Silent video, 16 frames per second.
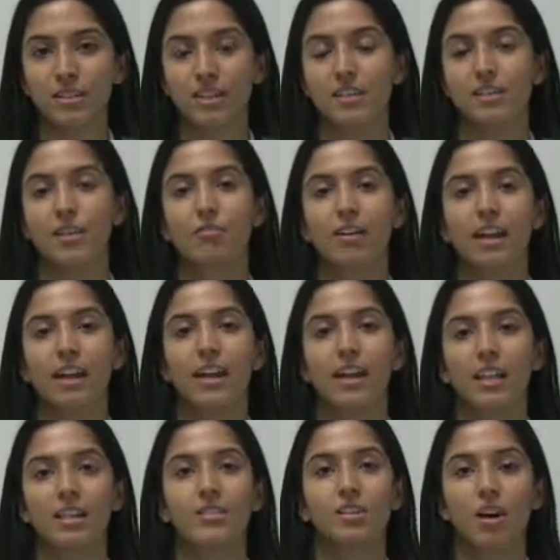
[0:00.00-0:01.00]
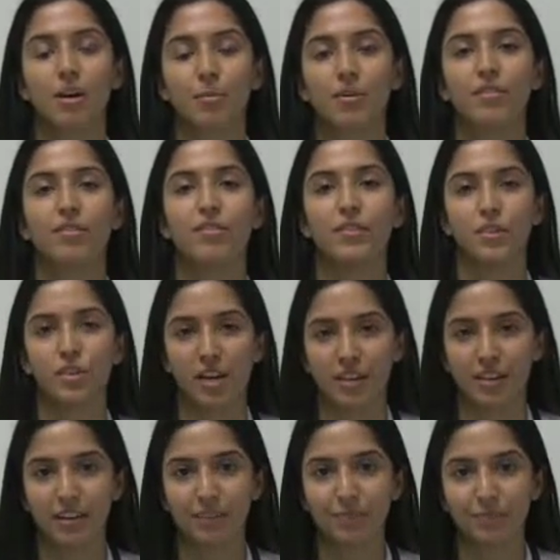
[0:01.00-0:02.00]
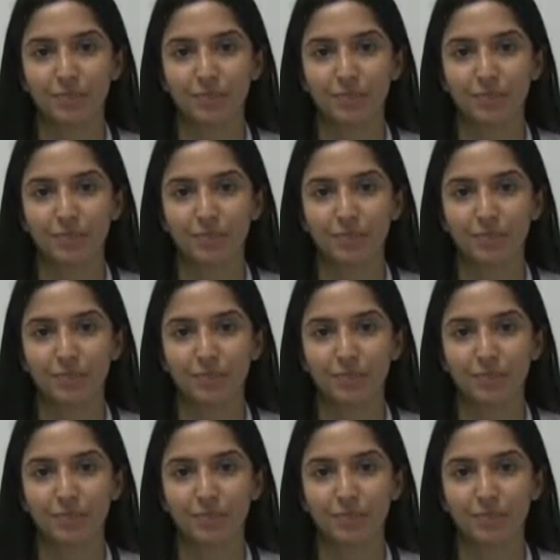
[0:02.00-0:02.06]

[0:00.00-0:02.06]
and is located at the top of the vagina.